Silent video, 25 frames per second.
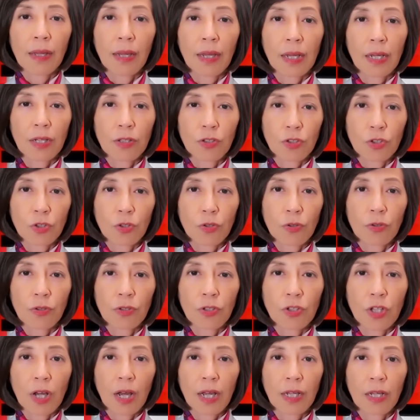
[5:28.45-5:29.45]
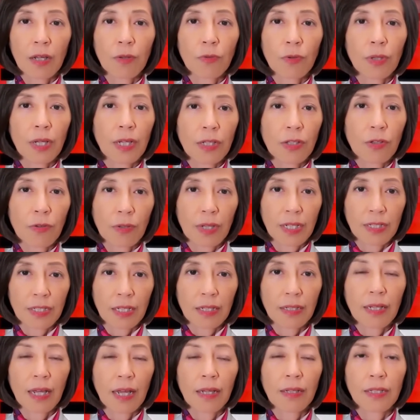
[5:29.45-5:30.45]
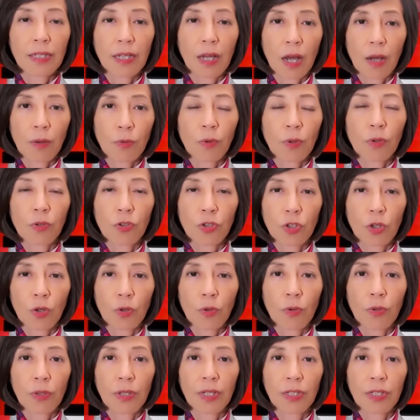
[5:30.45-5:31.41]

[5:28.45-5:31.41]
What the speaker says: In June, China reiterated that Scarborough Shoal